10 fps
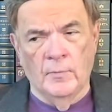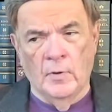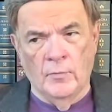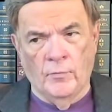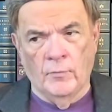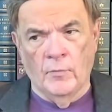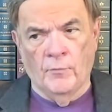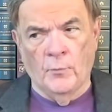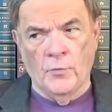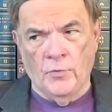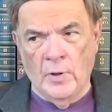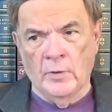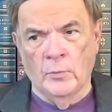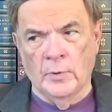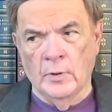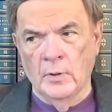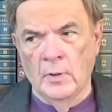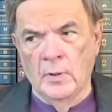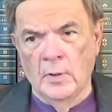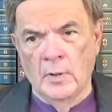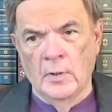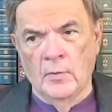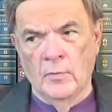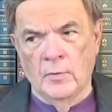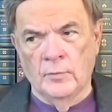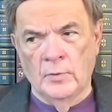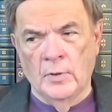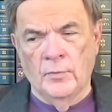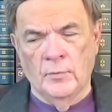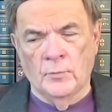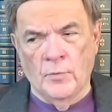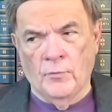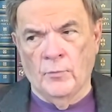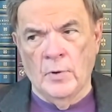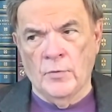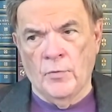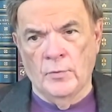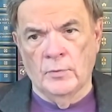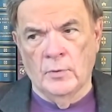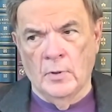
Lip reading: is foreshadowing the death and resurrection